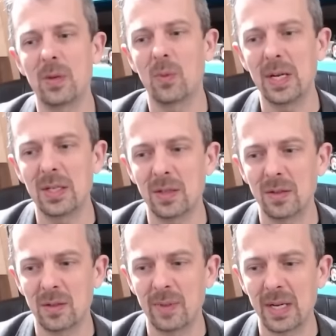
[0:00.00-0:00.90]
the way
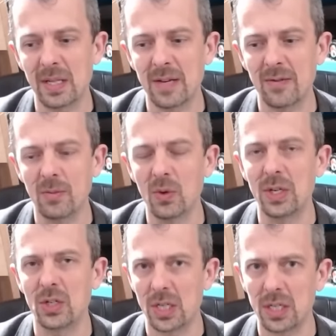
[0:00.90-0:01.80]
to, to make this even more
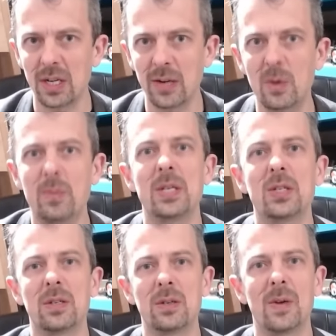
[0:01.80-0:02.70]
interesting, would be
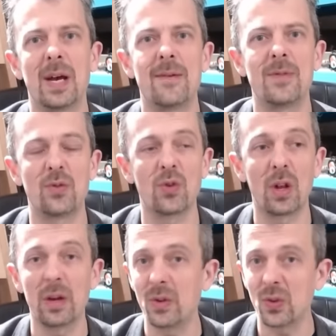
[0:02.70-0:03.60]
to have different
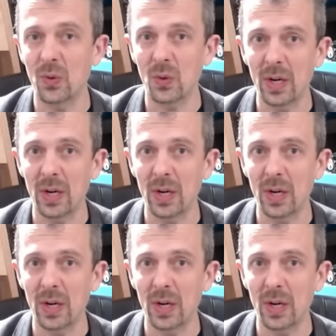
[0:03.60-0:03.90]
loads for